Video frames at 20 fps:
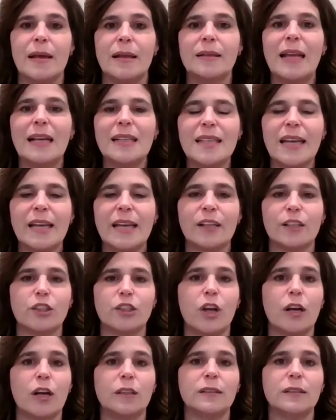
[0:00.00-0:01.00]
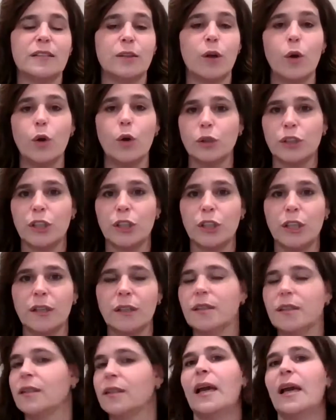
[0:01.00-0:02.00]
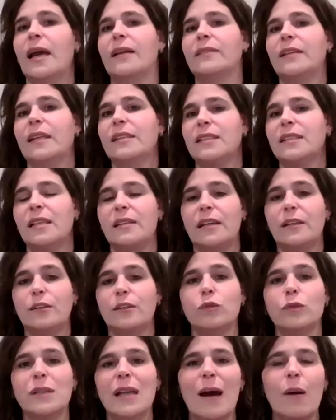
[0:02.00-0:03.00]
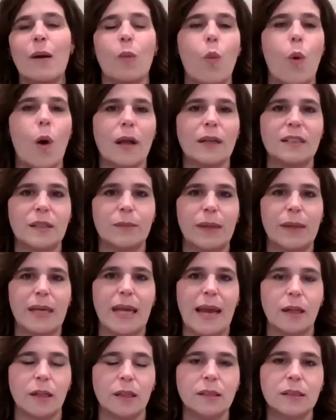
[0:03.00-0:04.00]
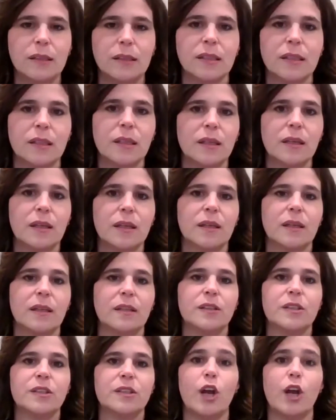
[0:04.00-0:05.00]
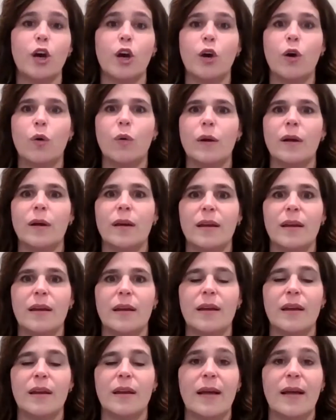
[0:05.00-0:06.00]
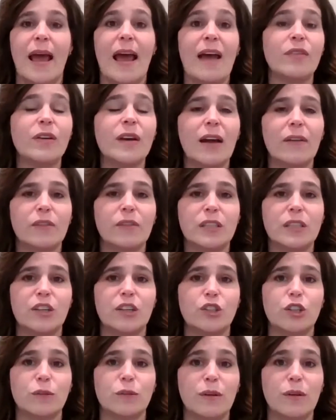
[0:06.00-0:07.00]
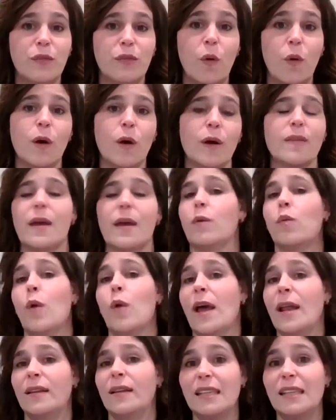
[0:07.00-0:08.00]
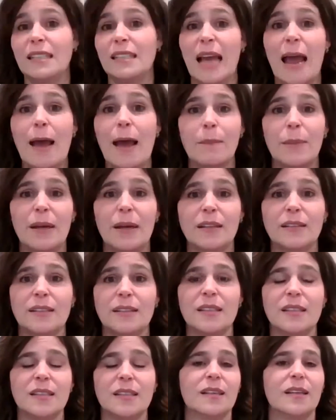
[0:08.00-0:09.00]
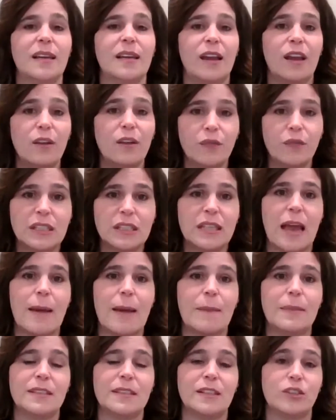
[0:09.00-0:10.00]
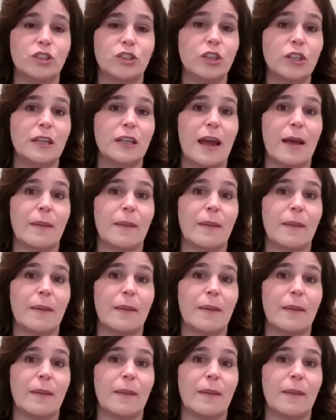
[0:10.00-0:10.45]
Let's say a child is older, and let's say they do not want to be held. So have a conversation before that when this happens, if this happens, it shouldn't